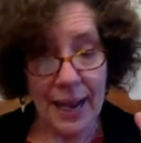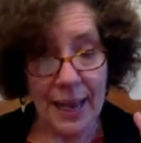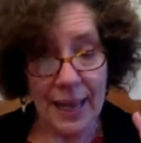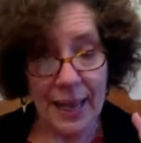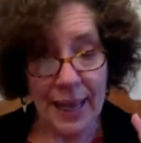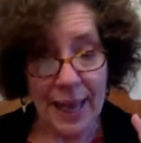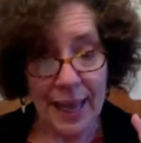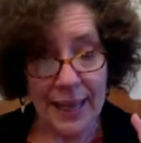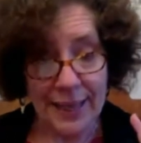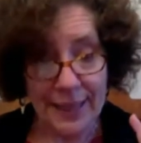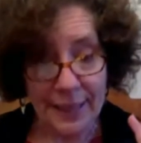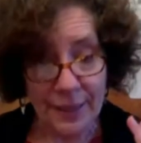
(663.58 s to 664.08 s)

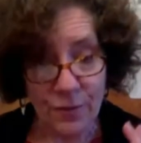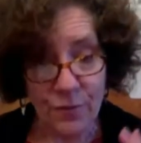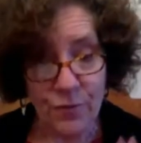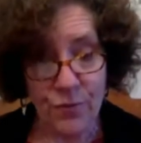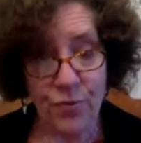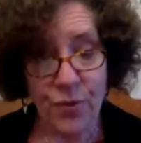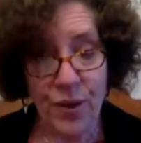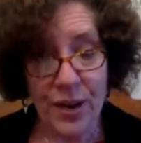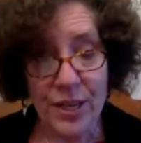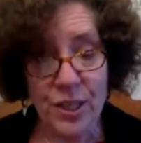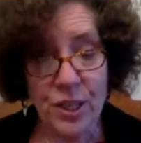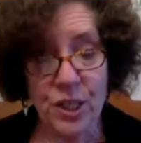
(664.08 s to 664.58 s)
and the
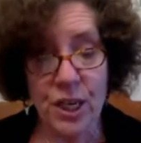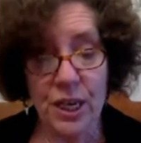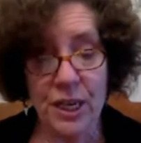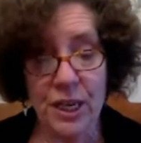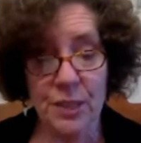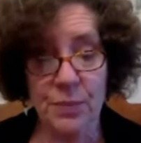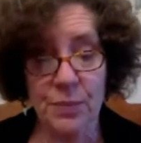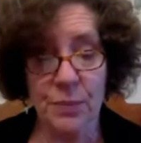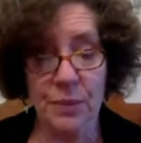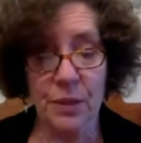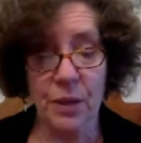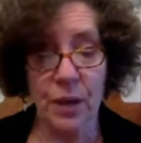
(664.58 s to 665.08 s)

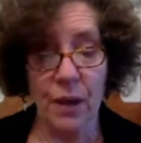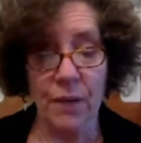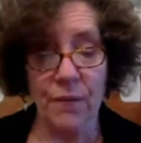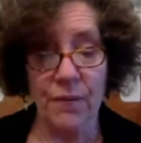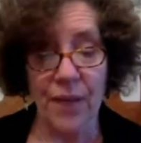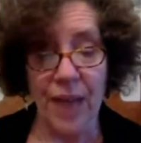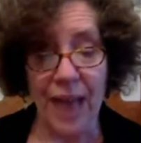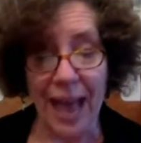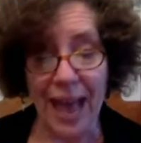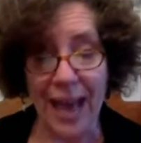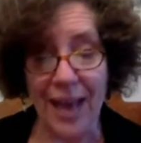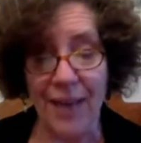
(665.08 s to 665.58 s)
enfranchisement of
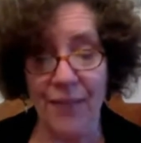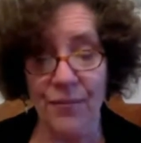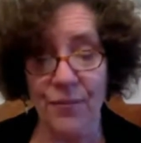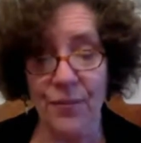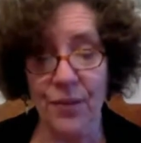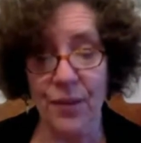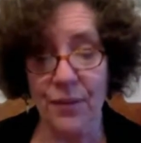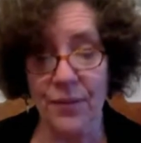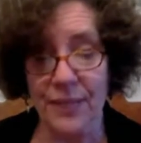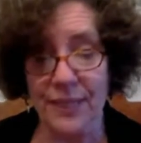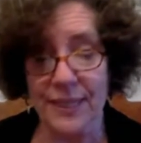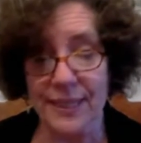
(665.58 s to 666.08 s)
half
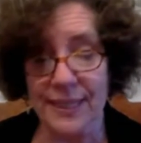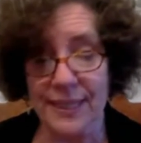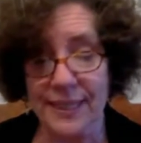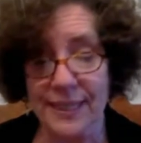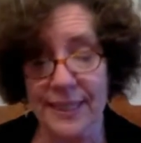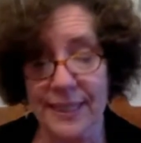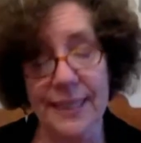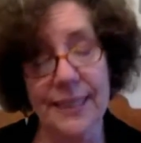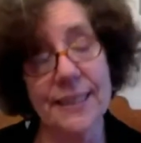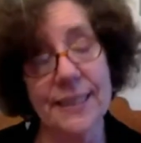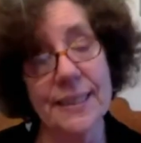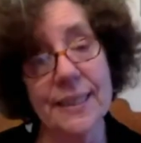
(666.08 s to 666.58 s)
of the
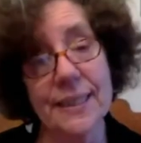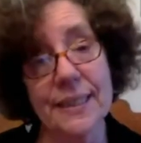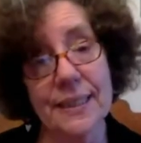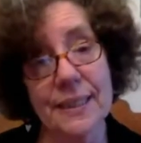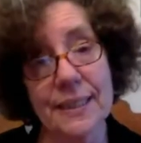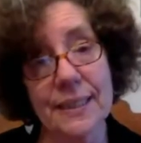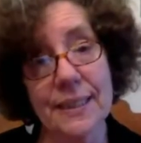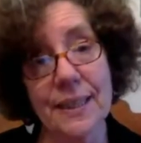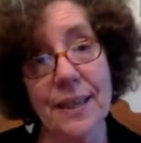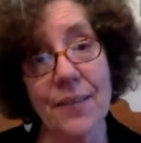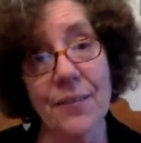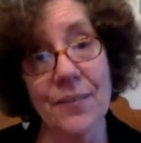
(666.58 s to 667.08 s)

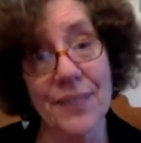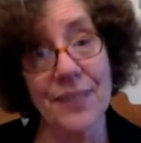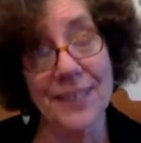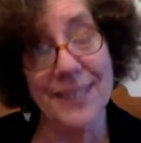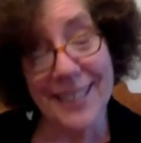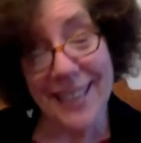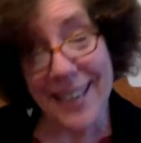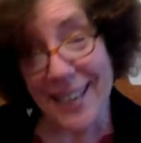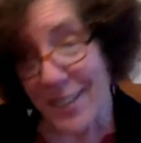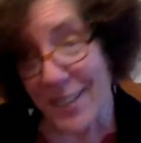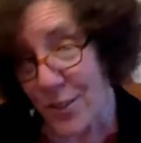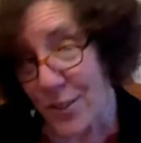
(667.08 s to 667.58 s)
citizens of the
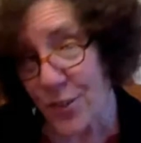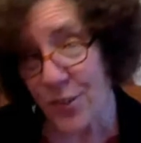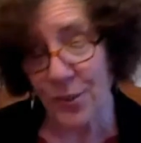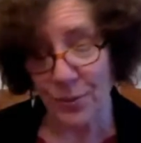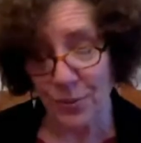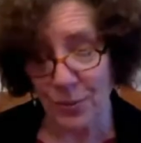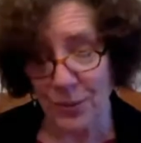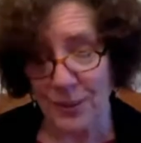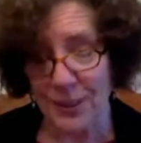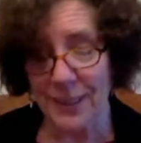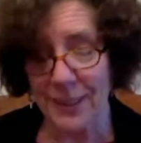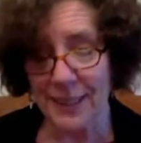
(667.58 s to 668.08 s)
nation
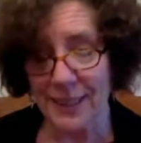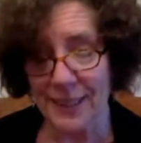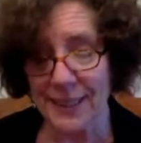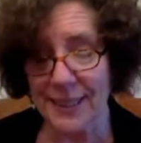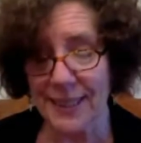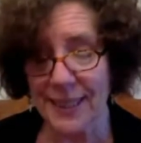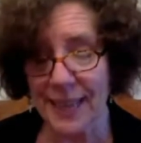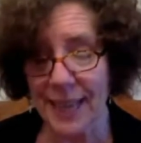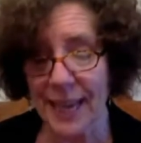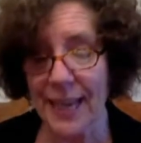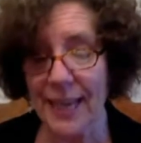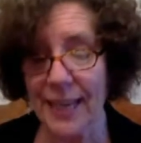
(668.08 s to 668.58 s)
was at
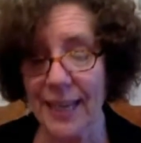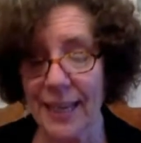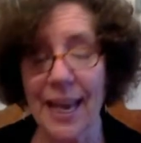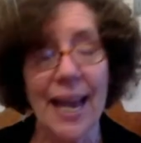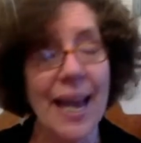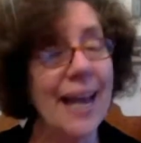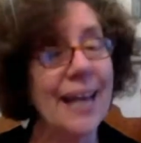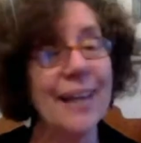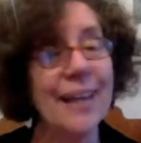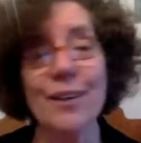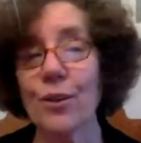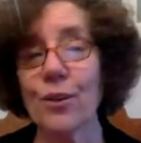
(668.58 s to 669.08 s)
stake,
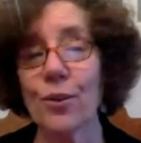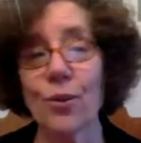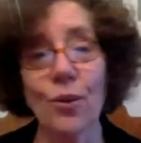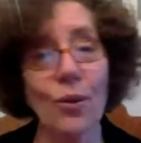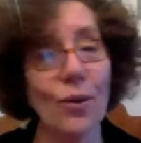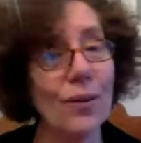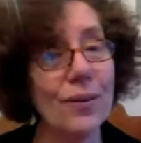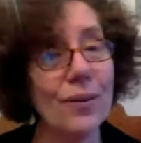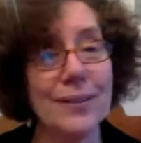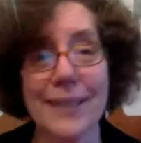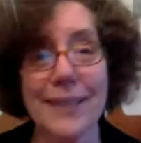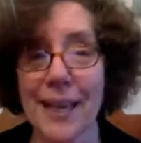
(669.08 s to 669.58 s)
and it
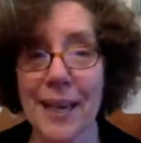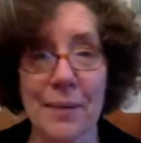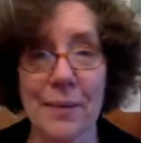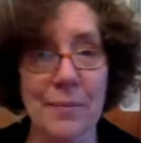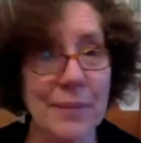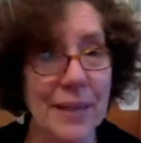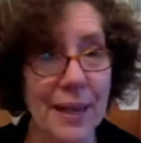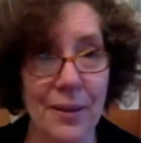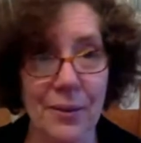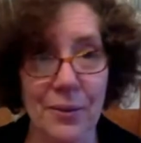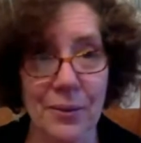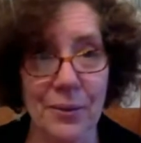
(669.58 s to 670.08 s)
all came
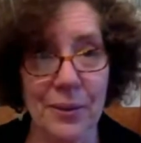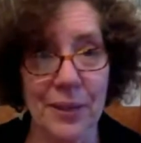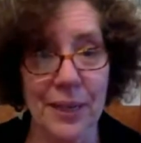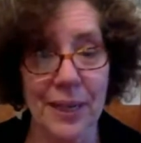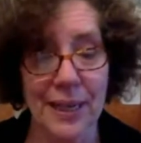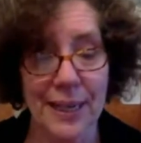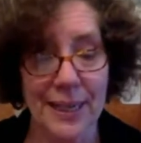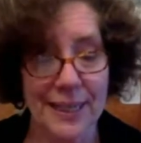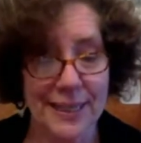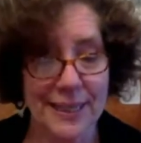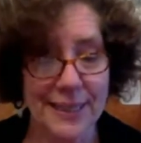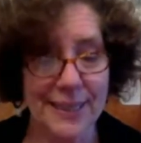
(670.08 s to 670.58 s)
down
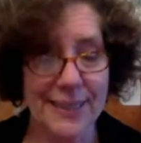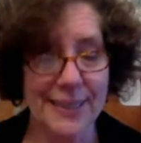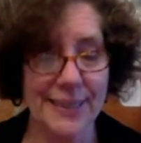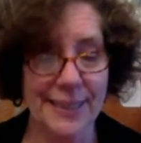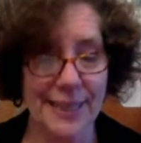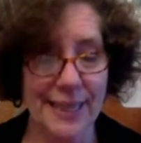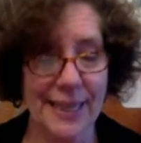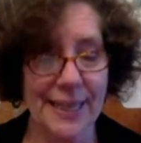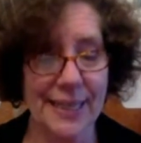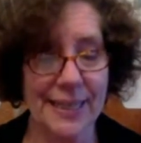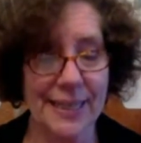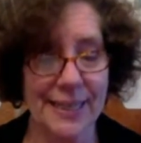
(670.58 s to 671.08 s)
to
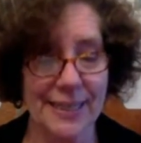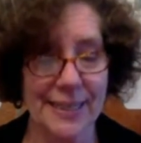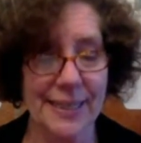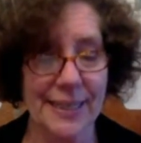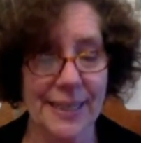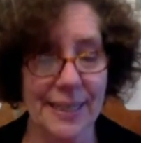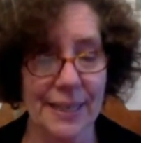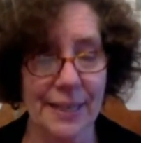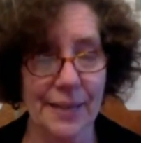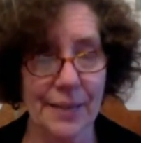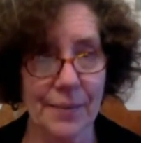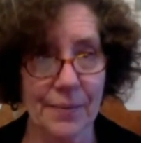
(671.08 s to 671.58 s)

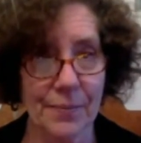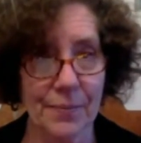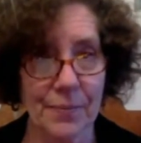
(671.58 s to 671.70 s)
Tennessee.